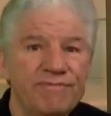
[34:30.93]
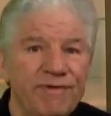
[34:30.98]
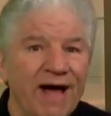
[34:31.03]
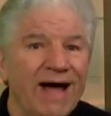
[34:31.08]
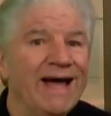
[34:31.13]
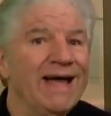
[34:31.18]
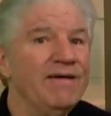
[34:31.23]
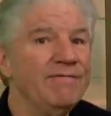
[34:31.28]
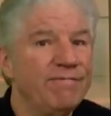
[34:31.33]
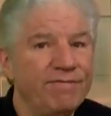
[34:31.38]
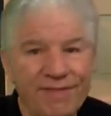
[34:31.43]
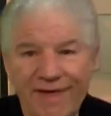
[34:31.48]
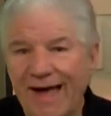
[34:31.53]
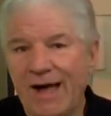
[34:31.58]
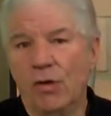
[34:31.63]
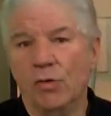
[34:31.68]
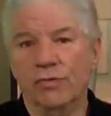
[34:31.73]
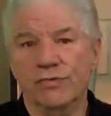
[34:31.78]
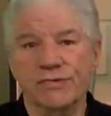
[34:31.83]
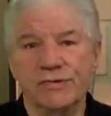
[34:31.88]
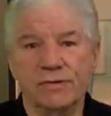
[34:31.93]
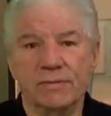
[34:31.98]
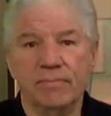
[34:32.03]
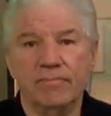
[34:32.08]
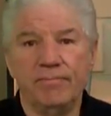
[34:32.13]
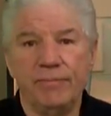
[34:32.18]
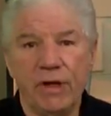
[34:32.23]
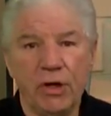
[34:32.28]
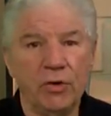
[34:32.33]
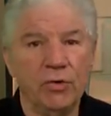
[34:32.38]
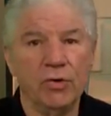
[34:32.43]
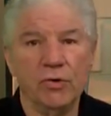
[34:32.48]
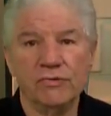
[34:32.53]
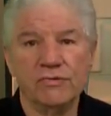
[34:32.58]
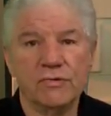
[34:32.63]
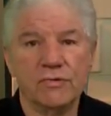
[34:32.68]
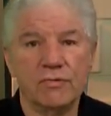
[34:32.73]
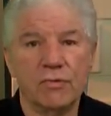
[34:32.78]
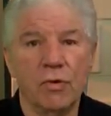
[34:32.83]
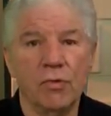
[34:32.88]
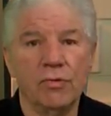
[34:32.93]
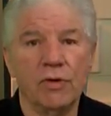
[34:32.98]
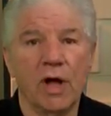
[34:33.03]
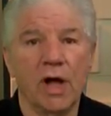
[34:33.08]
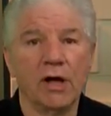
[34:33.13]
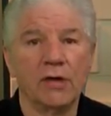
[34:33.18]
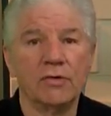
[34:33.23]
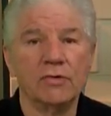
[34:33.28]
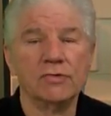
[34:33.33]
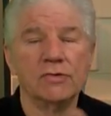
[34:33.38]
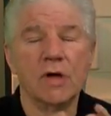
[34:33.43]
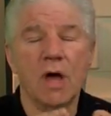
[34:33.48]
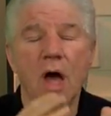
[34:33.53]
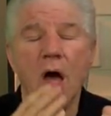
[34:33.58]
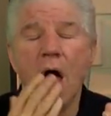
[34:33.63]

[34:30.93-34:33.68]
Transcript: five thousand ear, nose, and throat doctors.